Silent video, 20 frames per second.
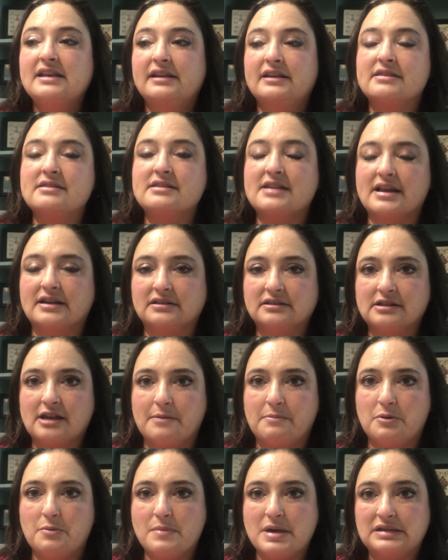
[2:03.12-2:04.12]
in the next
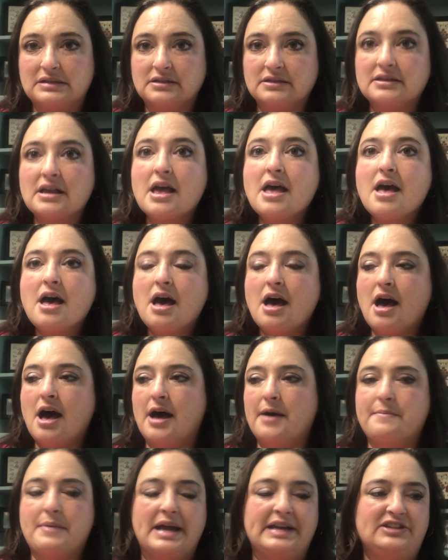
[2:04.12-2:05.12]
couple months.
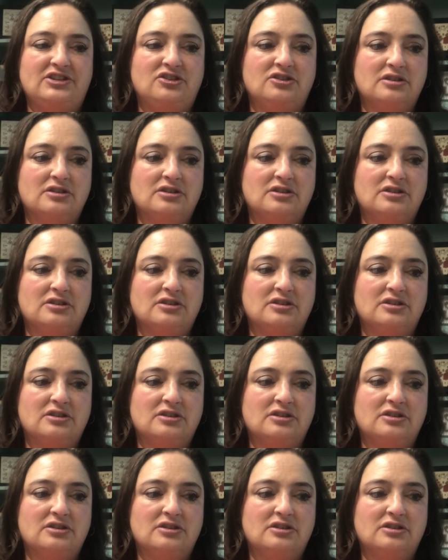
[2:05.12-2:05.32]
I